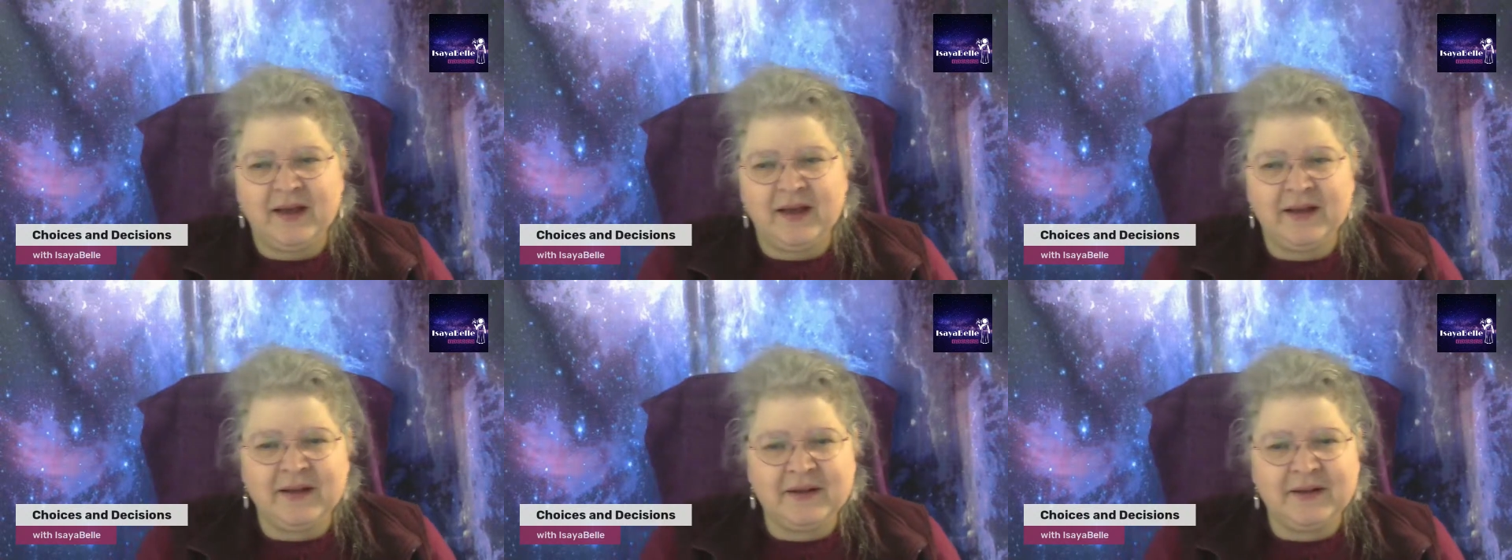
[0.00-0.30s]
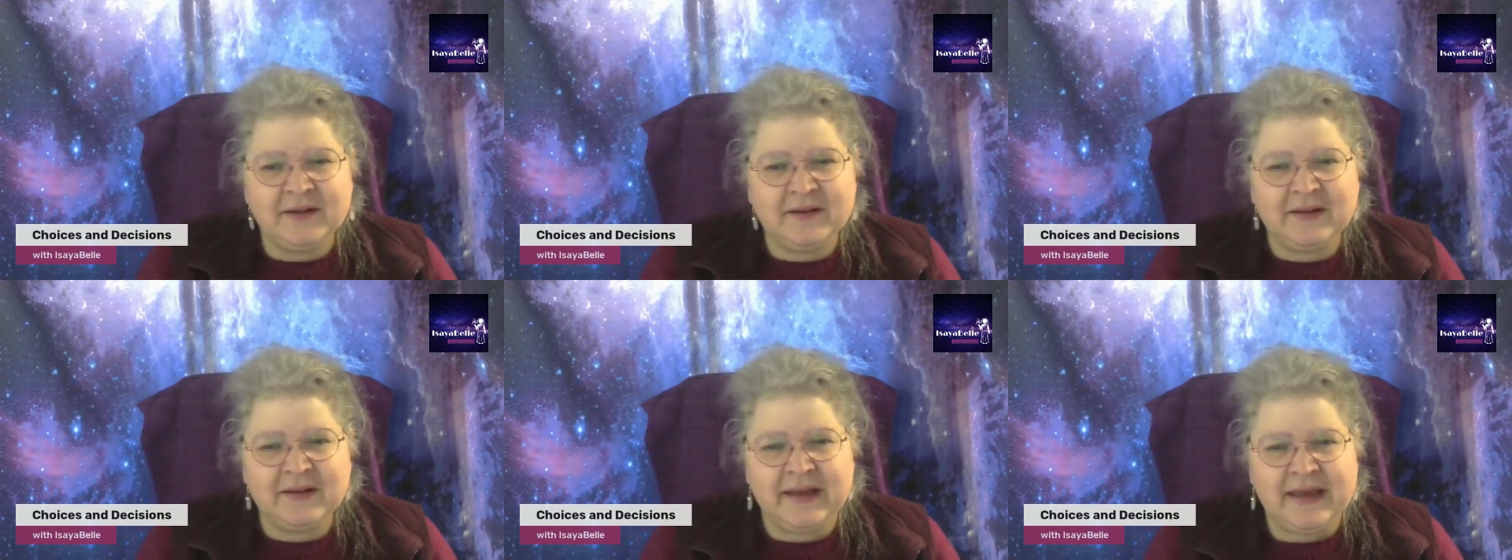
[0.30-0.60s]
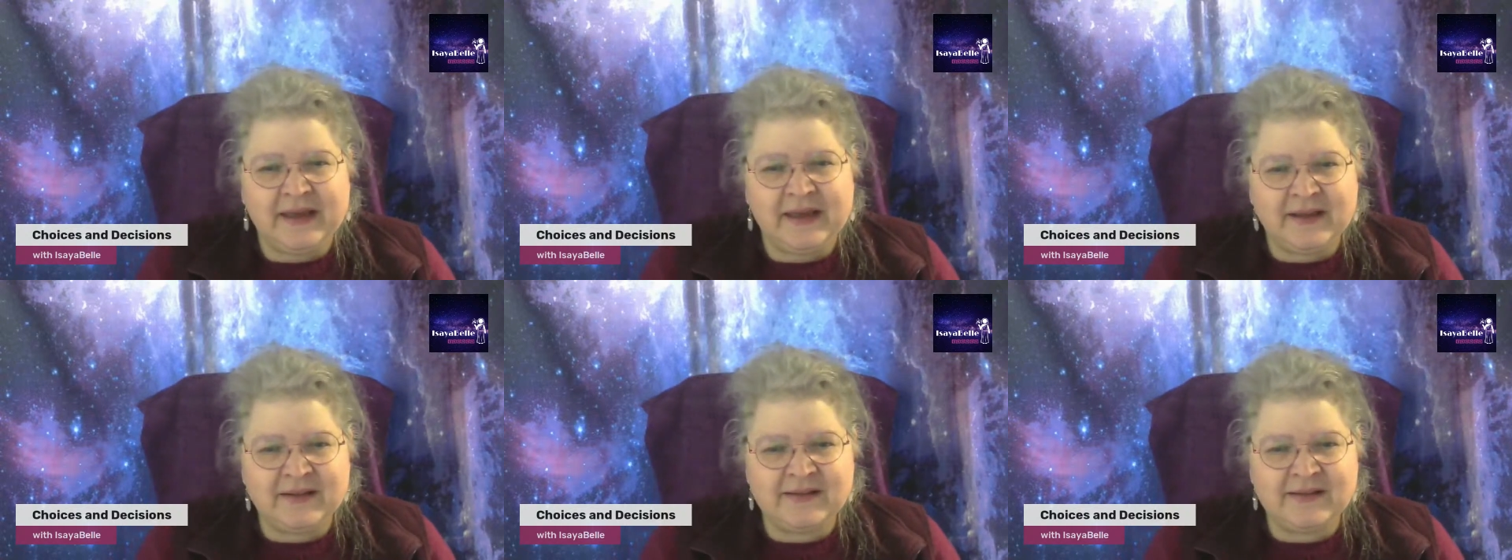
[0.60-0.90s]

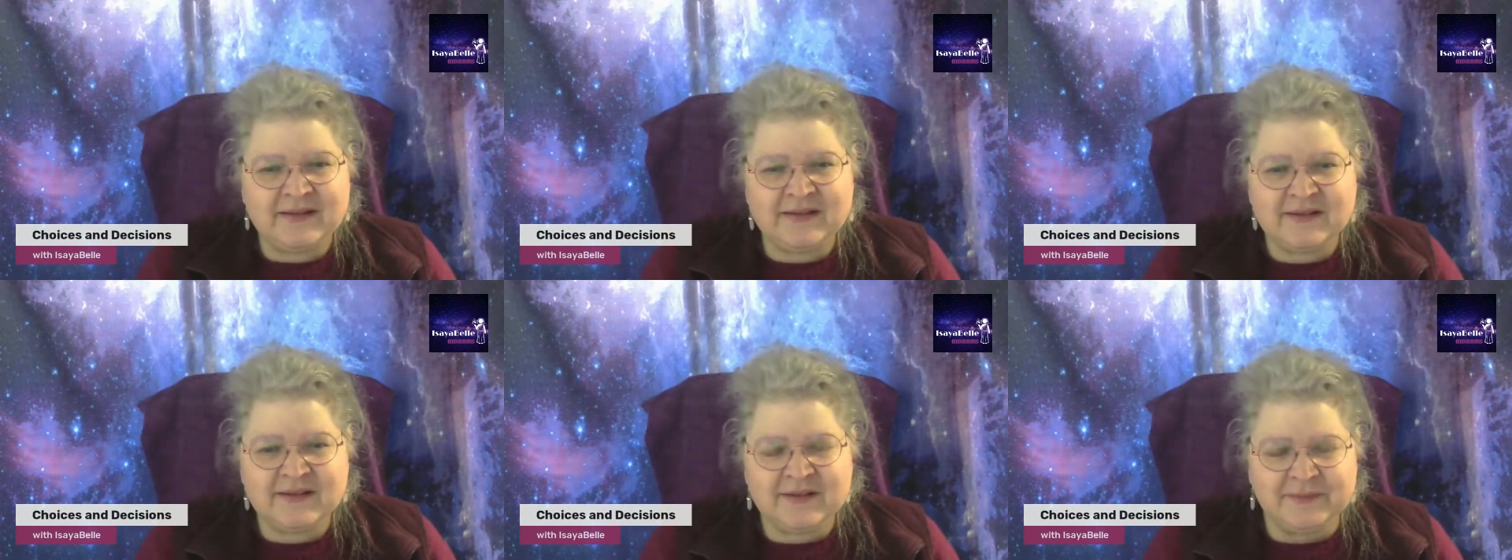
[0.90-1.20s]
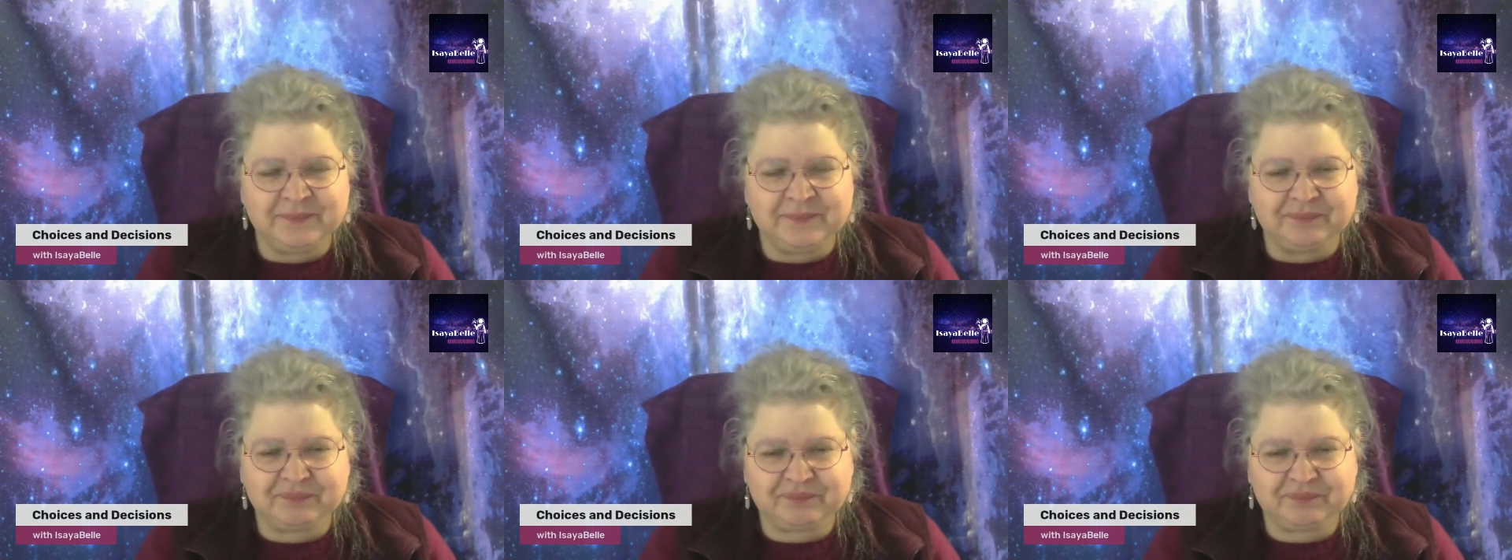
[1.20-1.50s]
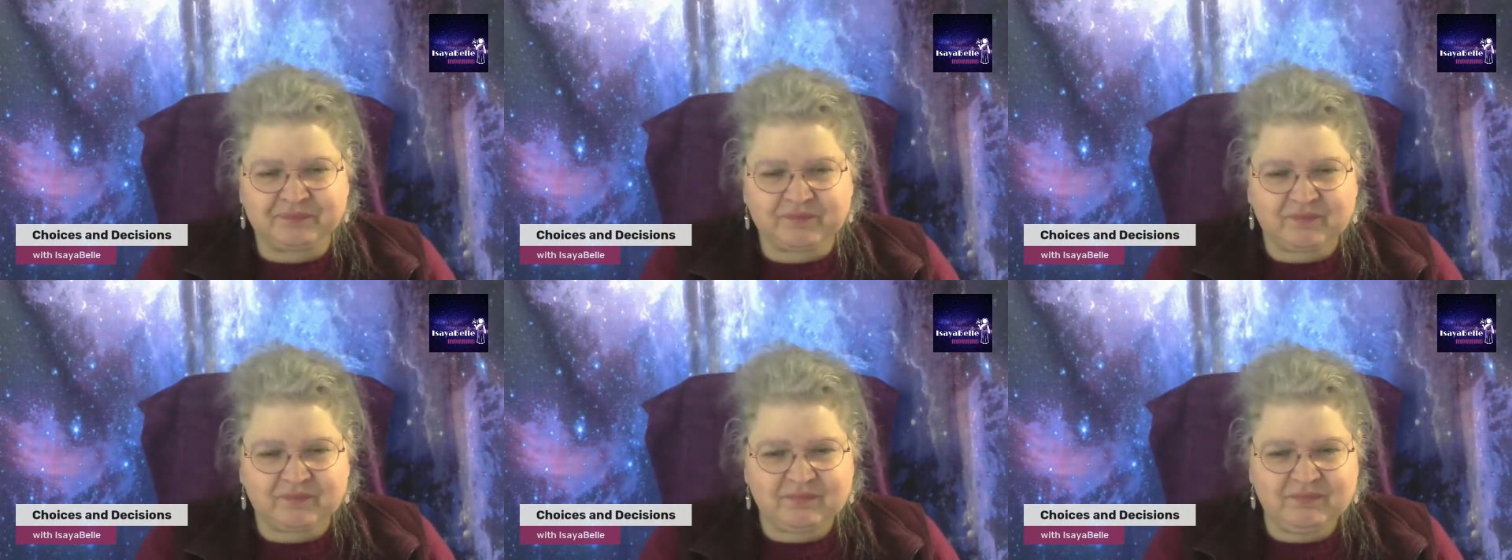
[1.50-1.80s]
And
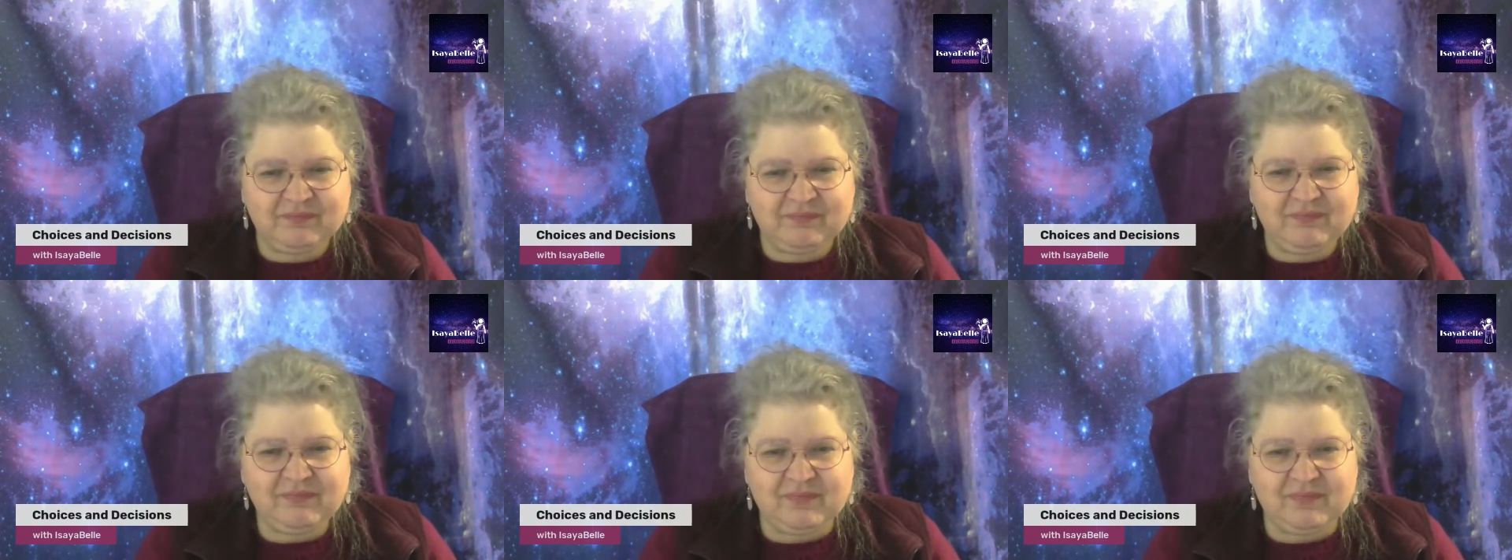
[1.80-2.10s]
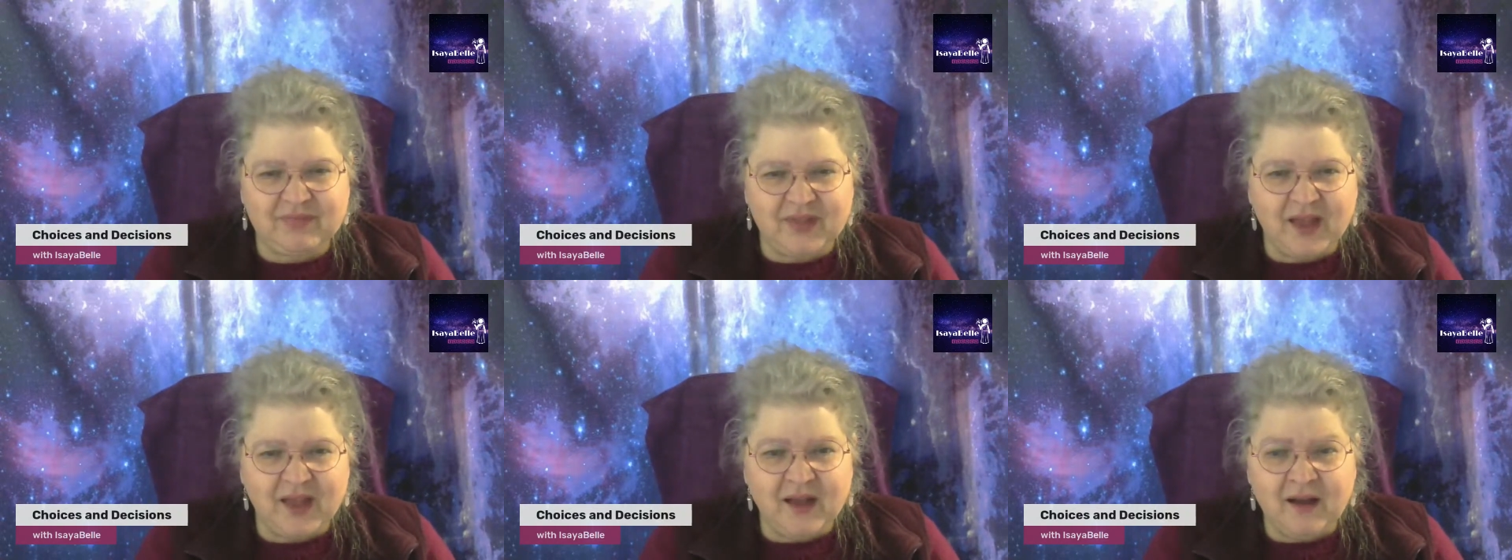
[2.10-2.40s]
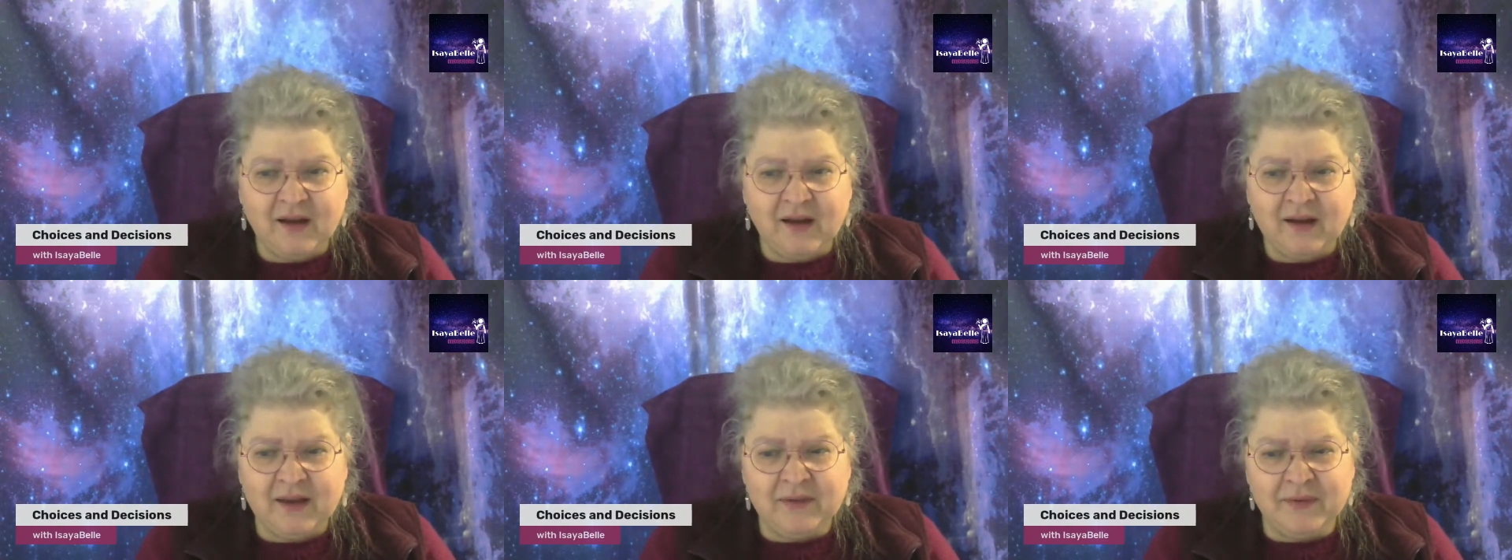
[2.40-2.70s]

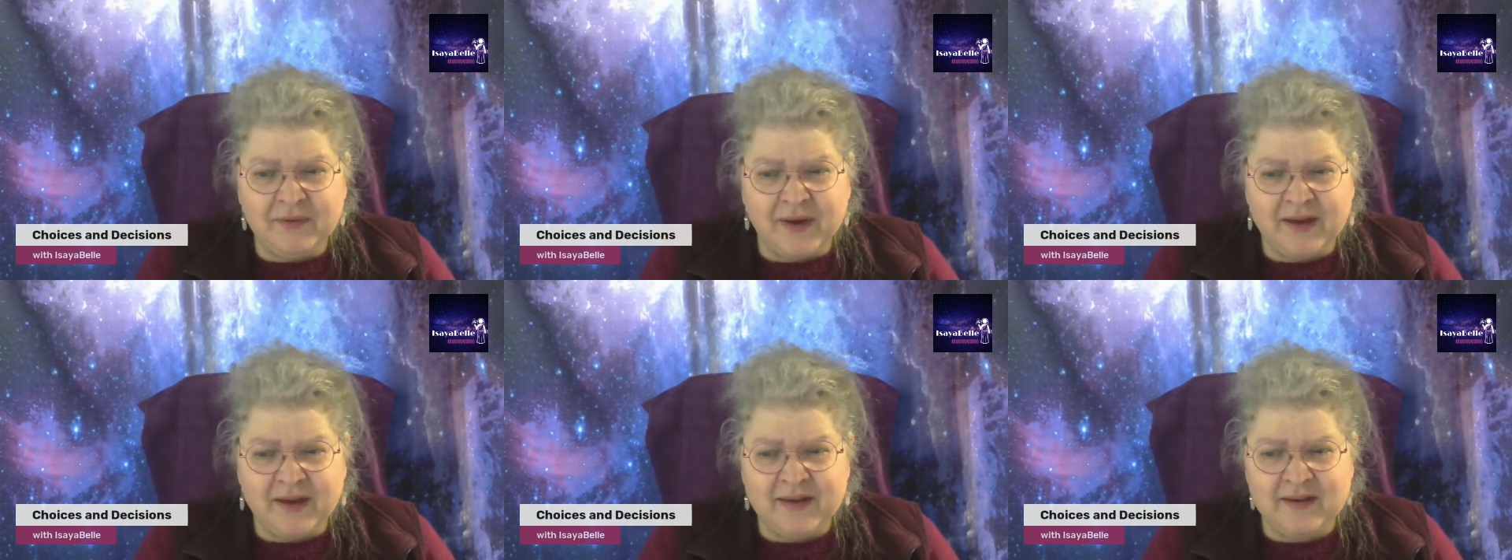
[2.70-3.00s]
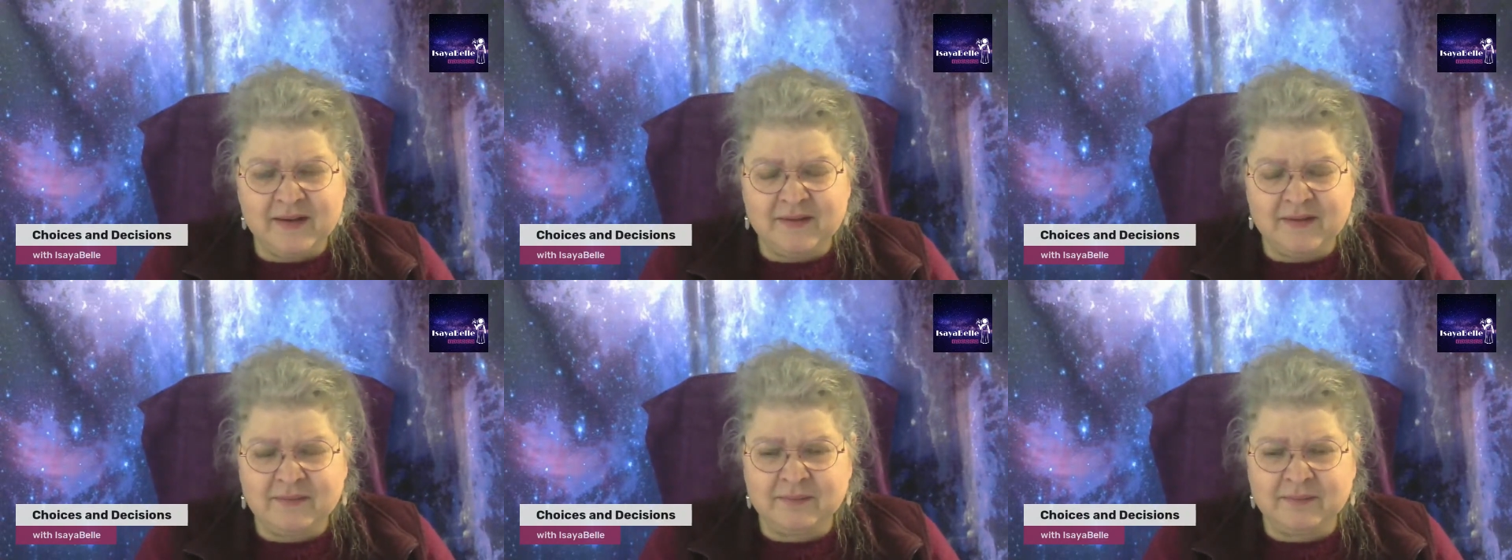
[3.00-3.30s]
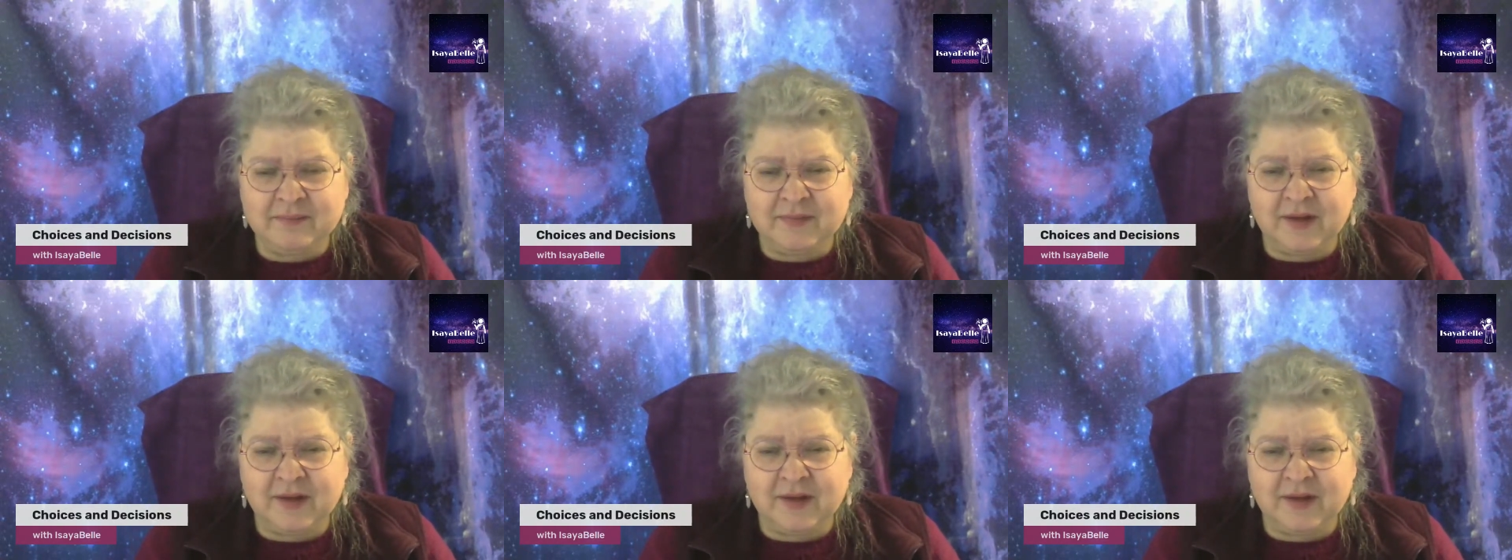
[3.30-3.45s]
if I